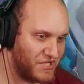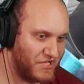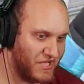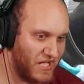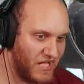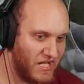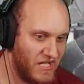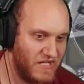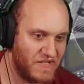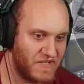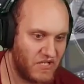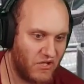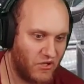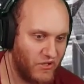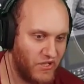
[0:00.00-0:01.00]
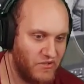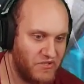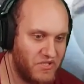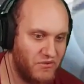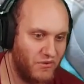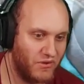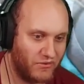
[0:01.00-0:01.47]
is, are you
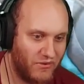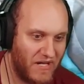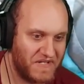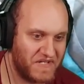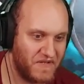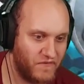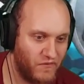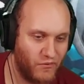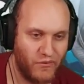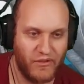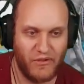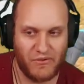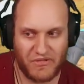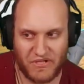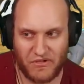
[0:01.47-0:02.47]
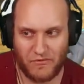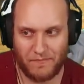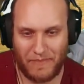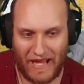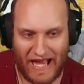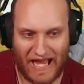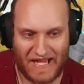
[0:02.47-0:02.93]
too aggressive or you're too
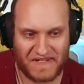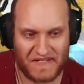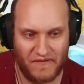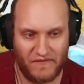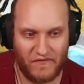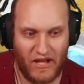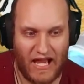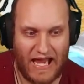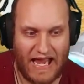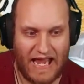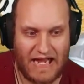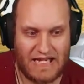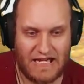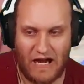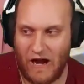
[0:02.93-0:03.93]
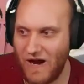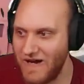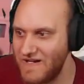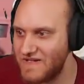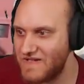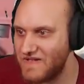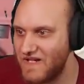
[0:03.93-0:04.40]
passive? And
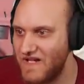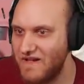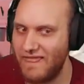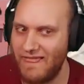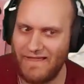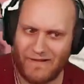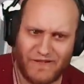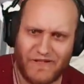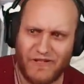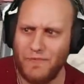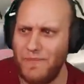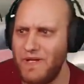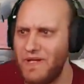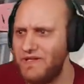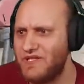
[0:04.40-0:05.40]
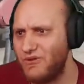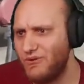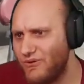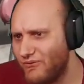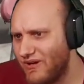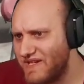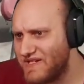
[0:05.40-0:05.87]
honestly, you're a little bit too
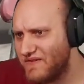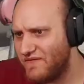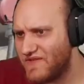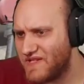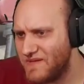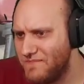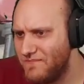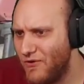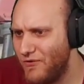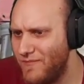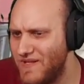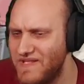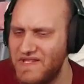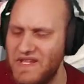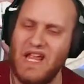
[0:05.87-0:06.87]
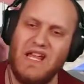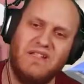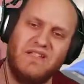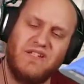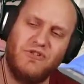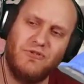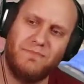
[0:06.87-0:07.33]
aggressive some moments and
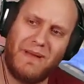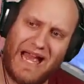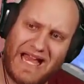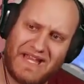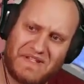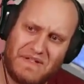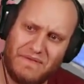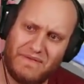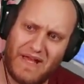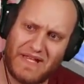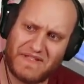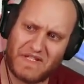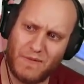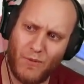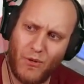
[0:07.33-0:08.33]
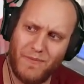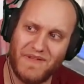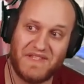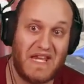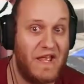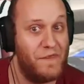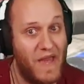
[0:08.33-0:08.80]
too passive at some moments,
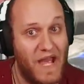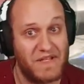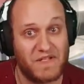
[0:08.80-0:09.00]
and that's all